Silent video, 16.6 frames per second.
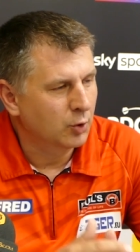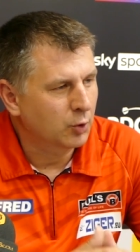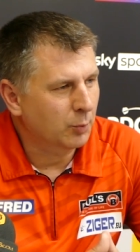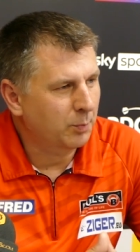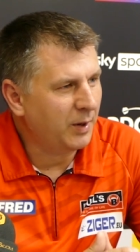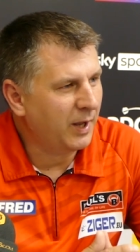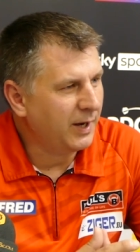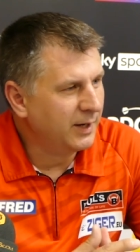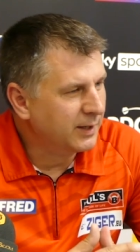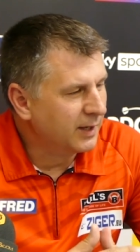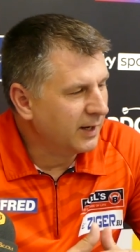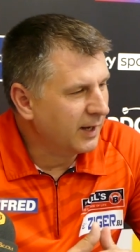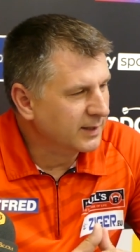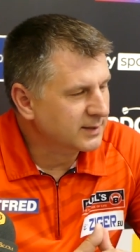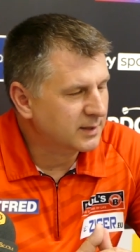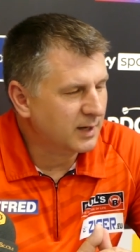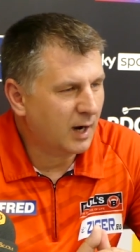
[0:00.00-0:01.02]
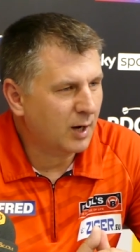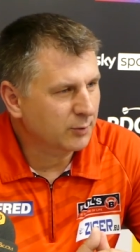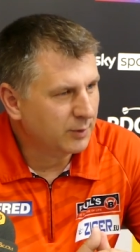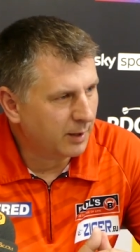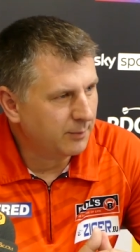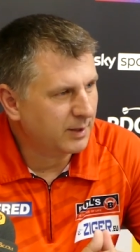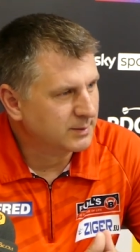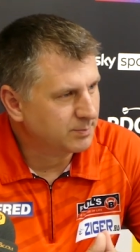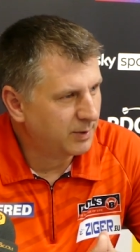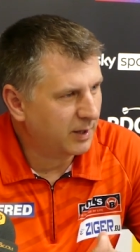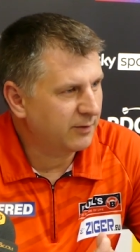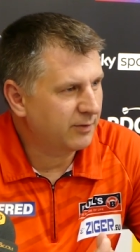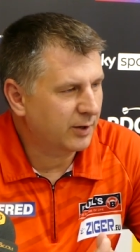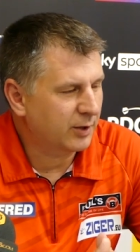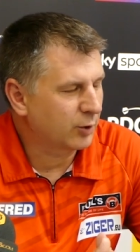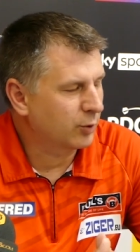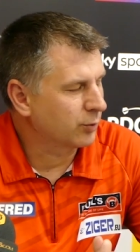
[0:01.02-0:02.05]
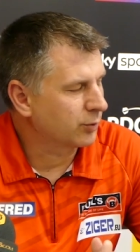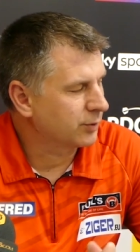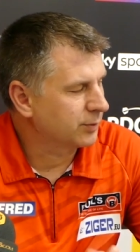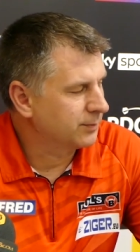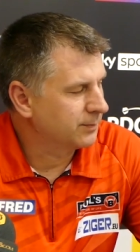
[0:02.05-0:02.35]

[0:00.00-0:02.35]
to play in the next round I must play very good.